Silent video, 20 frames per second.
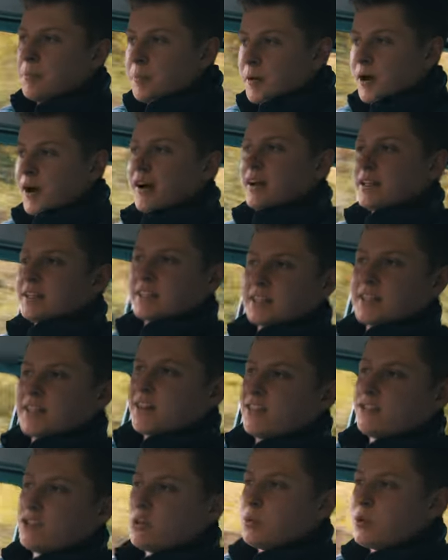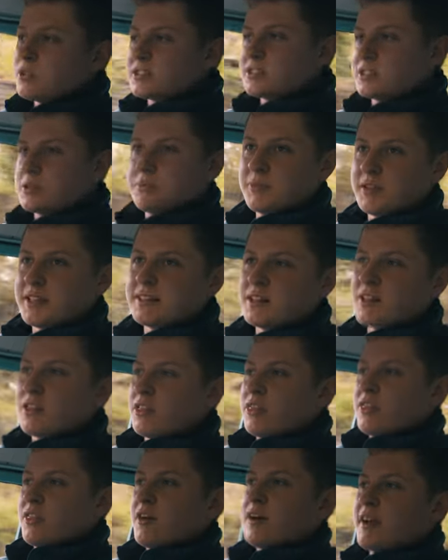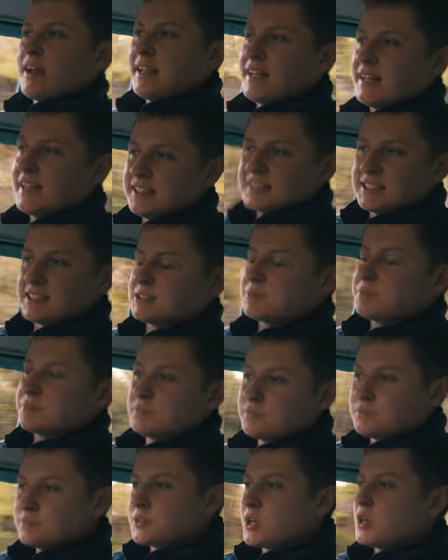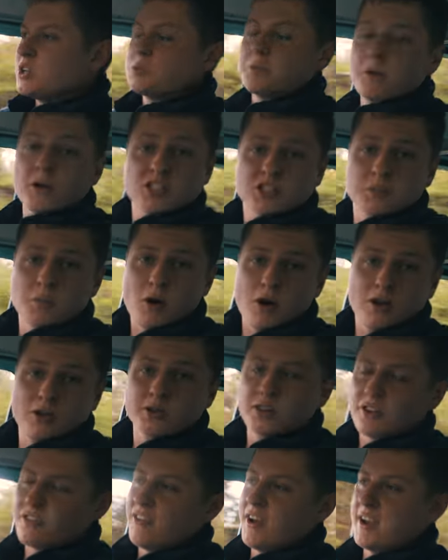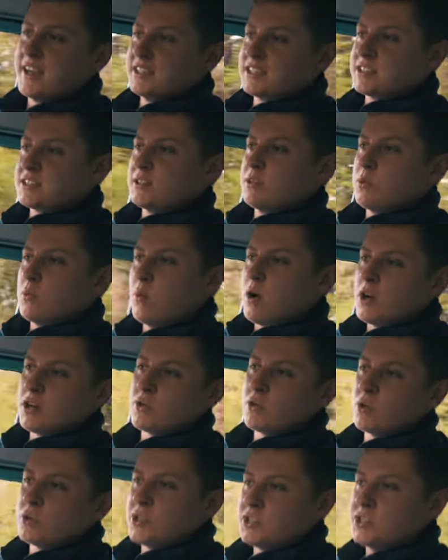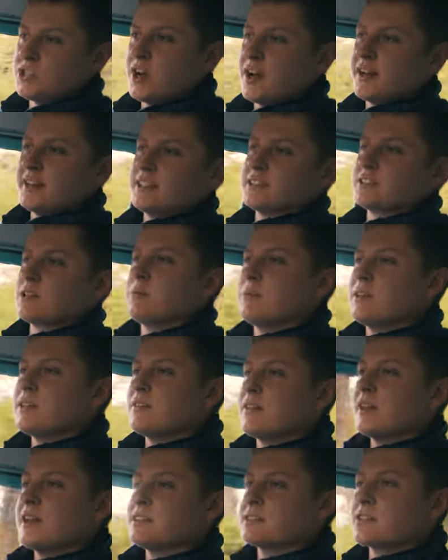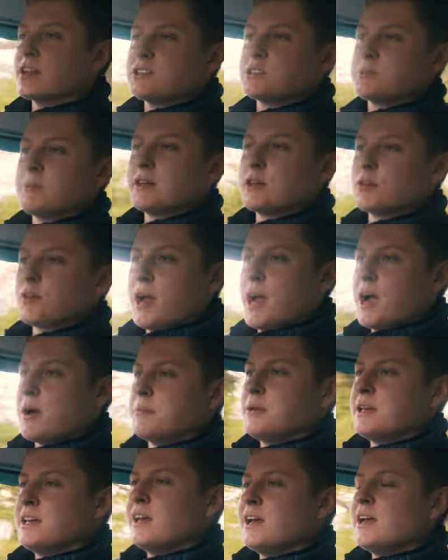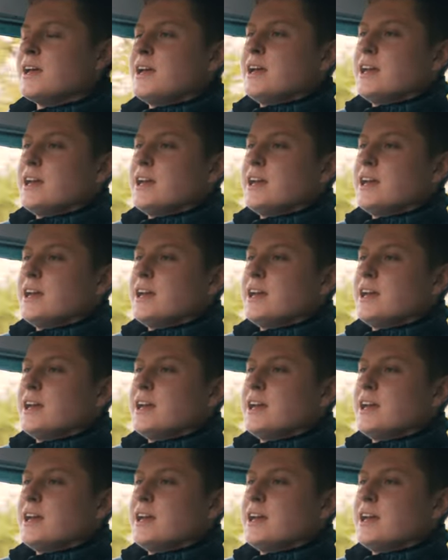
But if you want something that is going to put a smile on your face while you're on your journey, something that is going to make you happy,